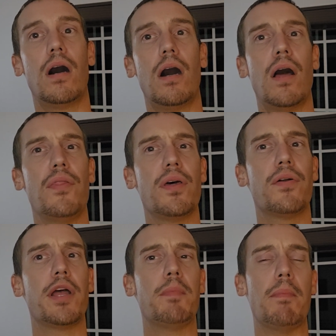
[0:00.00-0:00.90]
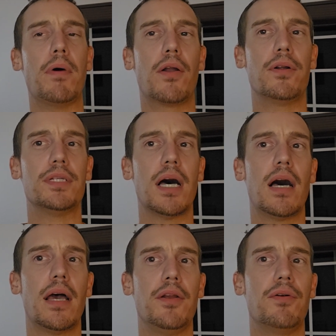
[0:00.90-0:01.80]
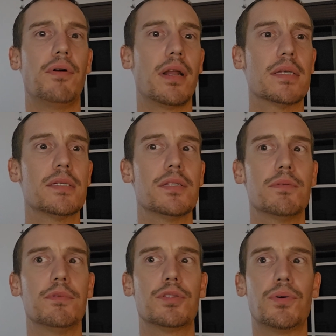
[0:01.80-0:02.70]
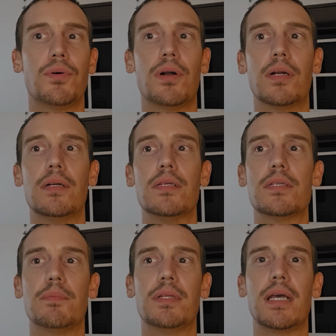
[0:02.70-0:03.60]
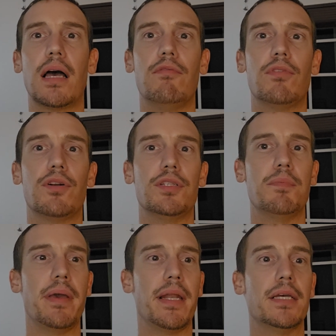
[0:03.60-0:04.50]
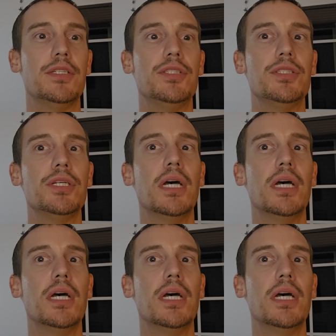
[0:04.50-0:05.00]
On the other hand, my moderate to high neuroticism score is something I've learned to manage.